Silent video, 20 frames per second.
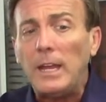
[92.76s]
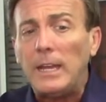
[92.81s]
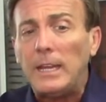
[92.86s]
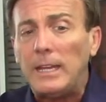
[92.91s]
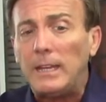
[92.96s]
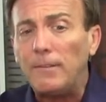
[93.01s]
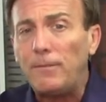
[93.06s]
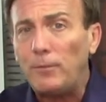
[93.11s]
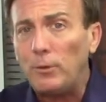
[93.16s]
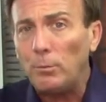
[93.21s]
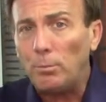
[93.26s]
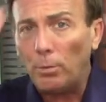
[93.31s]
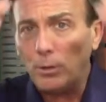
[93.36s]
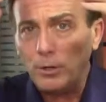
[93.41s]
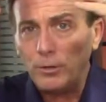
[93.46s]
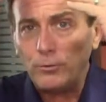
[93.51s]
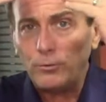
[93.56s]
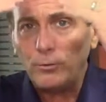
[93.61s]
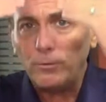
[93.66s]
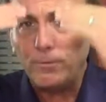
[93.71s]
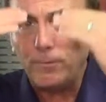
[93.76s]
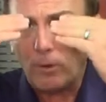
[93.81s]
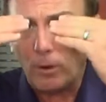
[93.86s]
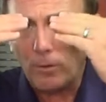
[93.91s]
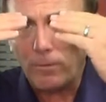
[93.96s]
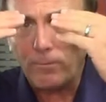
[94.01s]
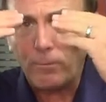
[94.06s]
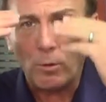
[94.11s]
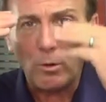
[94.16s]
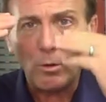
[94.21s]
if you put it too
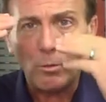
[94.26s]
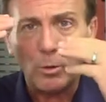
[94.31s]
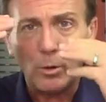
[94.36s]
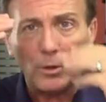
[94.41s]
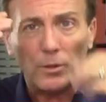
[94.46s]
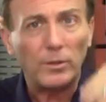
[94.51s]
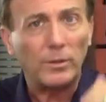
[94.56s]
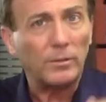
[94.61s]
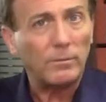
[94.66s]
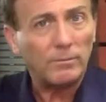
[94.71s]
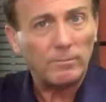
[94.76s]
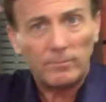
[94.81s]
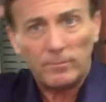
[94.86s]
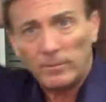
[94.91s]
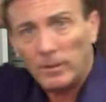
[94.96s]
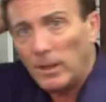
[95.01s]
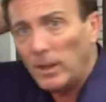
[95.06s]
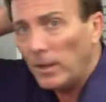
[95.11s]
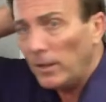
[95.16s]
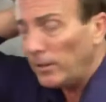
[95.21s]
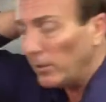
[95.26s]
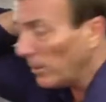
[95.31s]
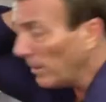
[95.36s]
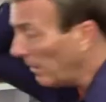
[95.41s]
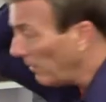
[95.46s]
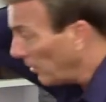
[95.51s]
far forward, you're gonna